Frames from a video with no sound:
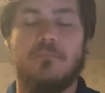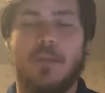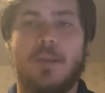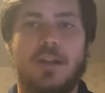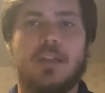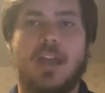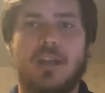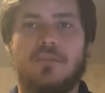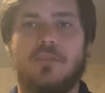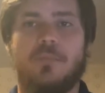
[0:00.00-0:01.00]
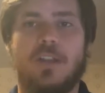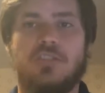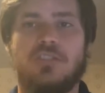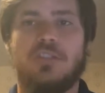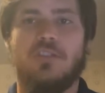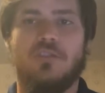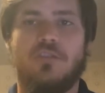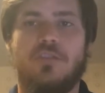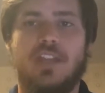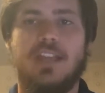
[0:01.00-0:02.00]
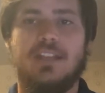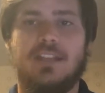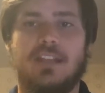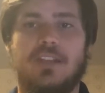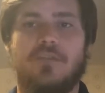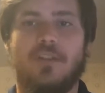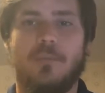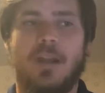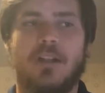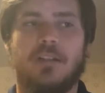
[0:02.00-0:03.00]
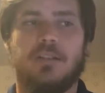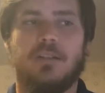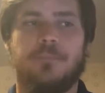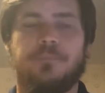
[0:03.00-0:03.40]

America out of the Depression and the good that he did for America.